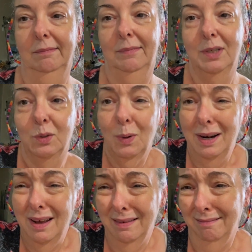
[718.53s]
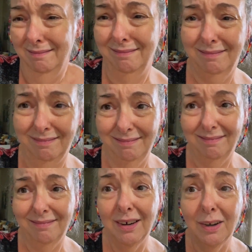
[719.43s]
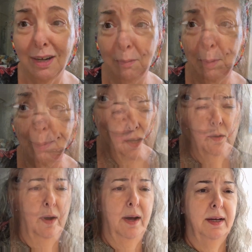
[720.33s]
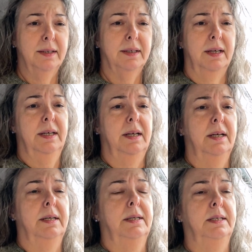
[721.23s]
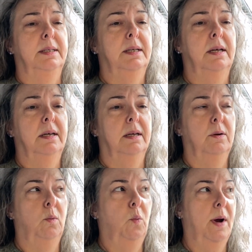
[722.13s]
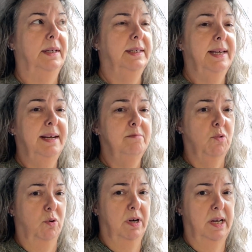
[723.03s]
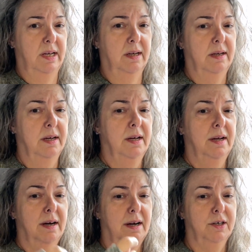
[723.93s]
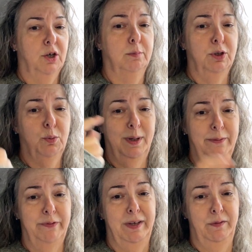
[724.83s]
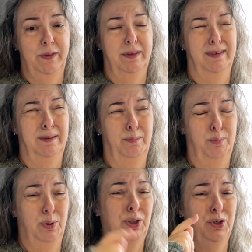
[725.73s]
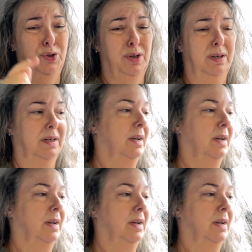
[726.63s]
Because why not? All right, I'll be you guys. It is Wednesday morning, October 25th, pretty sure.